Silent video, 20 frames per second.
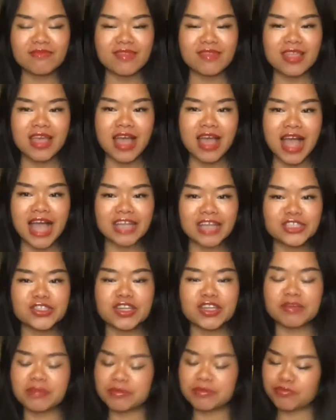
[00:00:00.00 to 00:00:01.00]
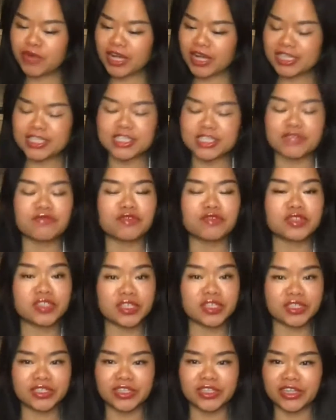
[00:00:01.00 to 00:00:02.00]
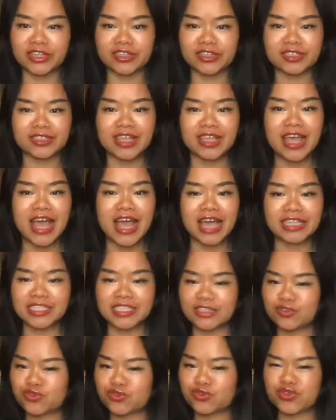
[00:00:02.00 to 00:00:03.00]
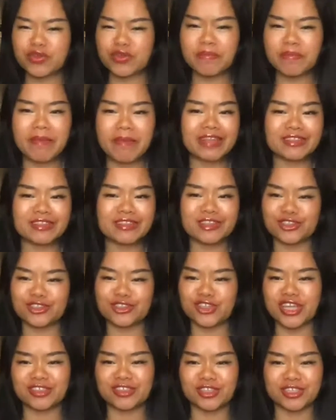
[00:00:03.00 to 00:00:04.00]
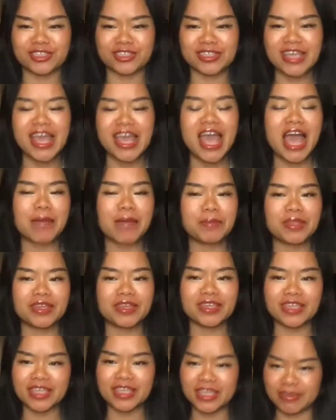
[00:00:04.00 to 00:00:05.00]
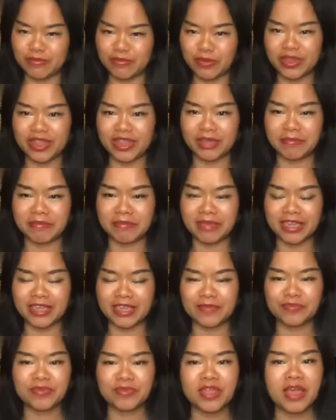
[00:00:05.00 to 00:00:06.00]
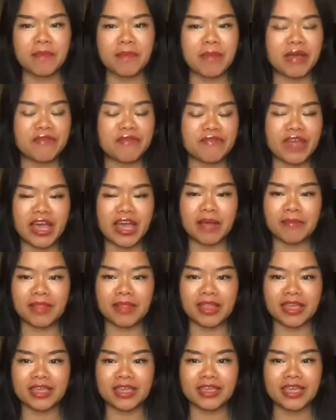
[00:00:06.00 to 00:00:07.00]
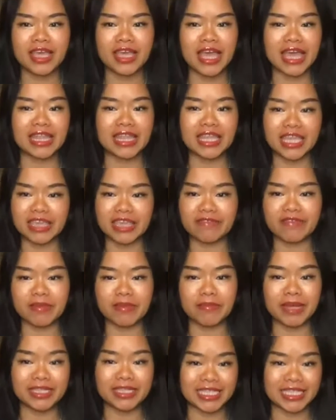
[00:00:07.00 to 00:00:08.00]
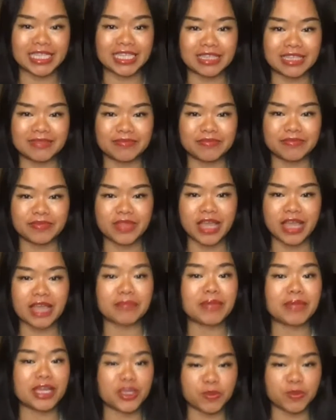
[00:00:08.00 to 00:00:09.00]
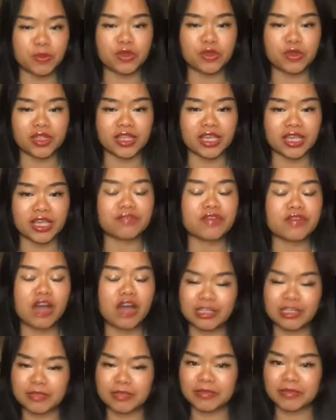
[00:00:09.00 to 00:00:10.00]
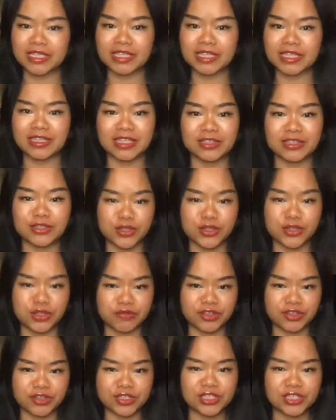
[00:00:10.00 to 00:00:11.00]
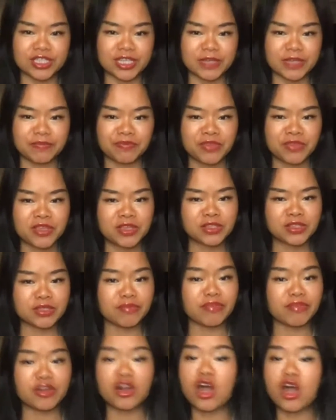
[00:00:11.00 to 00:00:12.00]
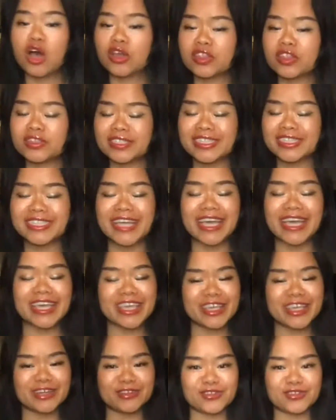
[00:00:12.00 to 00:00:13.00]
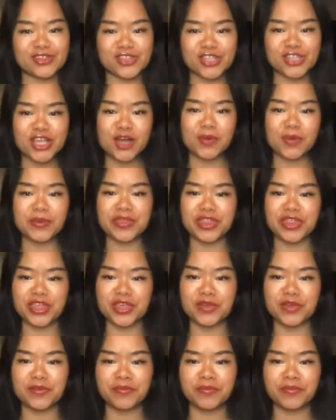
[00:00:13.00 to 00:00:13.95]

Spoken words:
Actually, I've been practicing for 6 years. I see tremendous changes happening within me, my family, and even my team and my community of Cosmic Citizens University. So I'm very honored today here to share with you